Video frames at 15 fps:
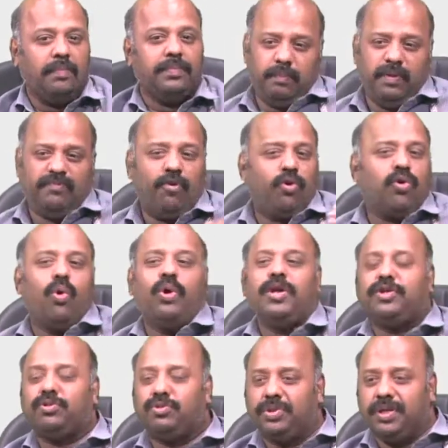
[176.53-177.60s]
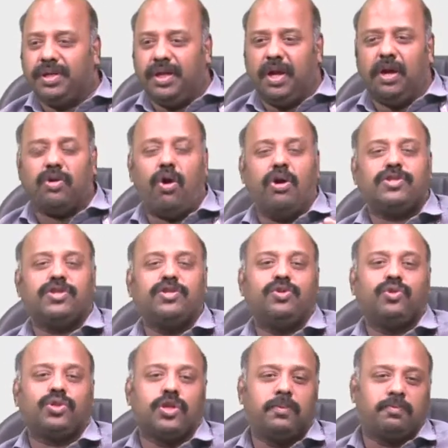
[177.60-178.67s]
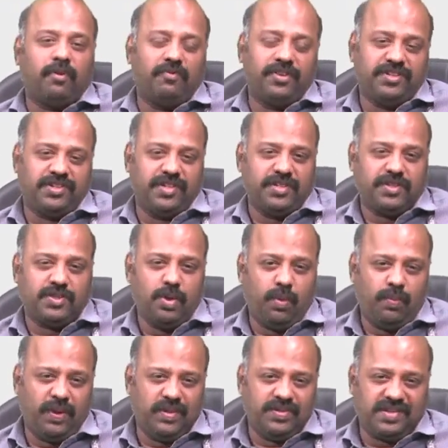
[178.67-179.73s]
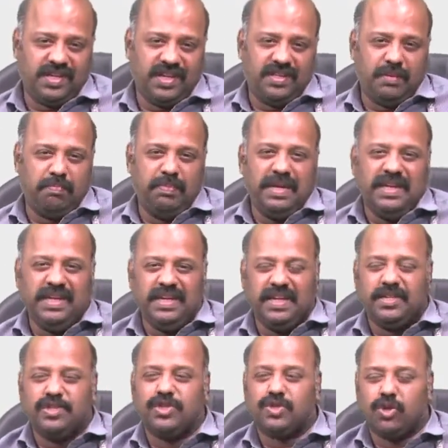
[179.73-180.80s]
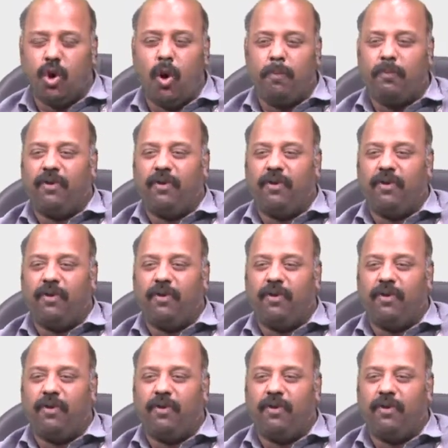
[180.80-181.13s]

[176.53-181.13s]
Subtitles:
Before going to the constitutional provisions, we'll see the meaning and scope